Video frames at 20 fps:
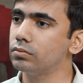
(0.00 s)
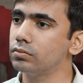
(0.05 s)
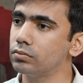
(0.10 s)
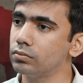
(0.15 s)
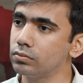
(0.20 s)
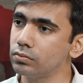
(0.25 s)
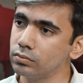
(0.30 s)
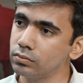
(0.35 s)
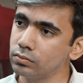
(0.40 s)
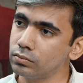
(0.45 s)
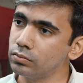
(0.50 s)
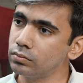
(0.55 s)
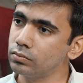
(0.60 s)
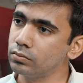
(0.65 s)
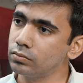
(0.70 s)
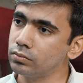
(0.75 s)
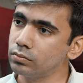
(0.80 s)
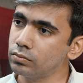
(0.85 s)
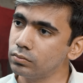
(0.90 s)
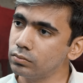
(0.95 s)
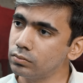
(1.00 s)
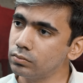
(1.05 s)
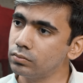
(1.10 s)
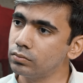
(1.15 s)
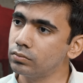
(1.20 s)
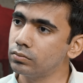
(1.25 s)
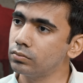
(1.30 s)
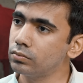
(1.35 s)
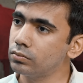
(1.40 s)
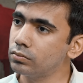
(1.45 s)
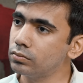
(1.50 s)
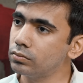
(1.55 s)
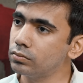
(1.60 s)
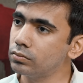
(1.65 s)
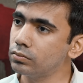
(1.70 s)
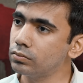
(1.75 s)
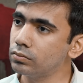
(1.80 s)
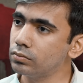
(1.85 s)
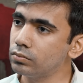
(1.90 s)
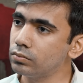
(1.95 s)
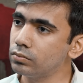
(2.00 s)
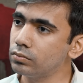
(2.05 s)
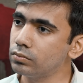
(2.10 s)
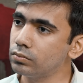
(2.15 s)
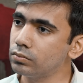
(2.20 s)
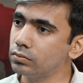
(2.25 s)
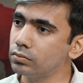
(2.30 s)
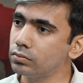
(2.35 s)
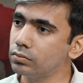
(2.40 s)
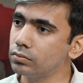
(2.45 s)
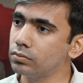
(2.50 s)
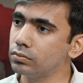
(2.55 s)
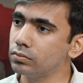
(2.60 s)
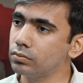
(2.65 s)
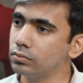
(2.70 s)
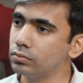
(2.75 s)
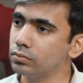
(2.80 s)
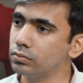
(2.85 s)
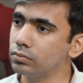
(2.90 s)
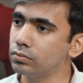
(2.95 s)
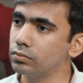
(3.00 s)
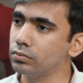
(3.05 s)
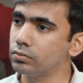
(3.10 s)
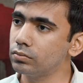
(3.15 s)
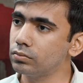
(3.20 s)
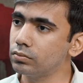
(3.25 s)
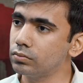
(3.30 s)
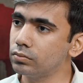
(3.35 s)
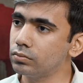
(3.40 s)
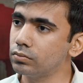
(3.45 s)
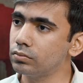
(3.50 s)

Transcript: [no speech]